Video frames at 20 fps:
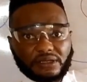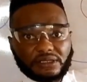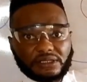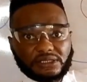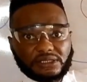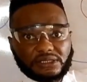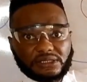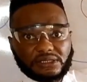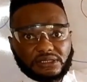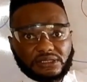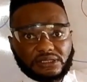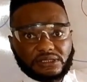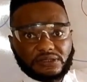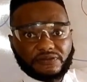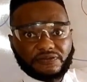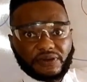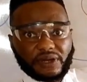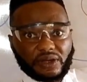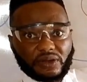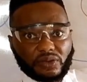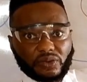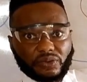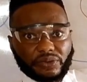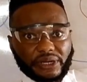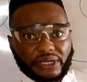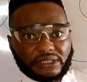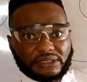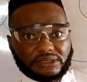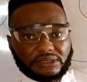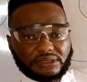is the silver
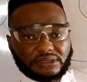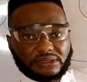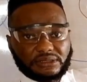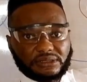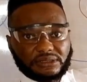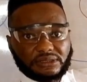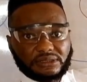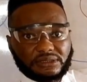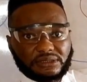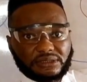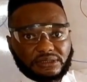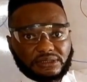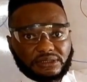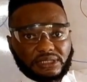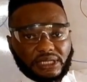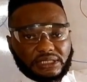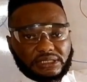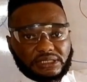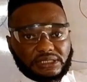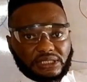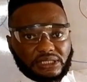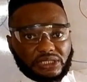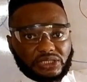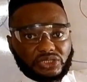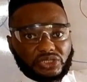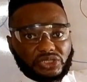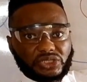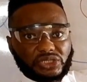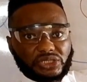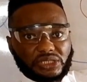chloride. That is
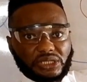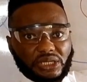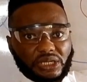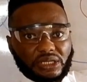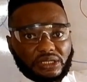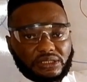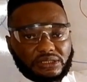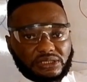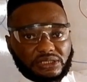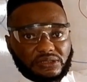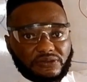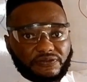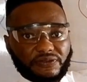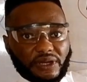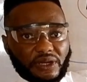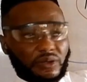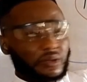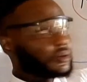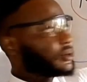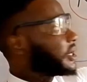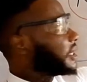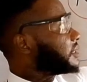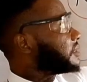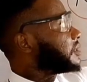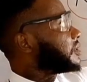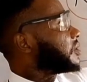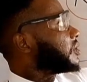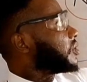AgCl, silver chloride.